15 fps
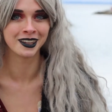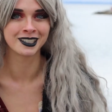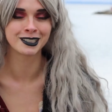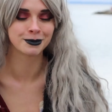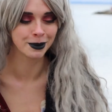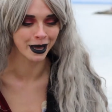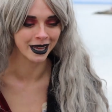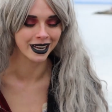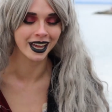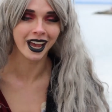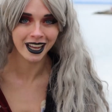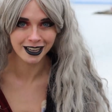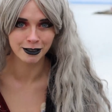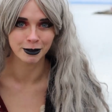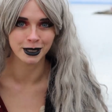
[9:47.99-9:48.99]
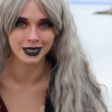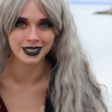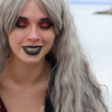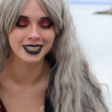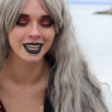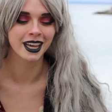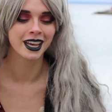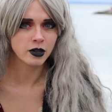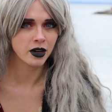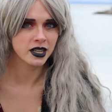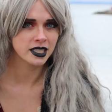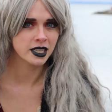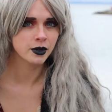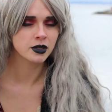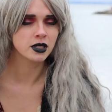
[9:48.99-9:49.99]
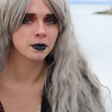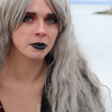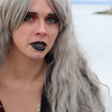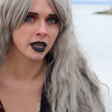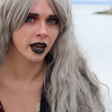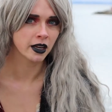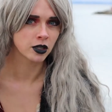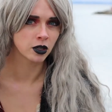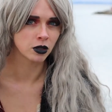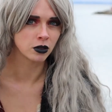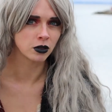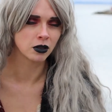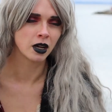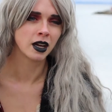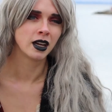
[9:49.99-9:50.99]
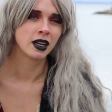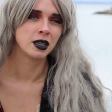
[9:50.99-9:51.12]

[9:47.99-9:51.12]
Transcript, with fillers: on this planet anyways. Try to stick with something natural.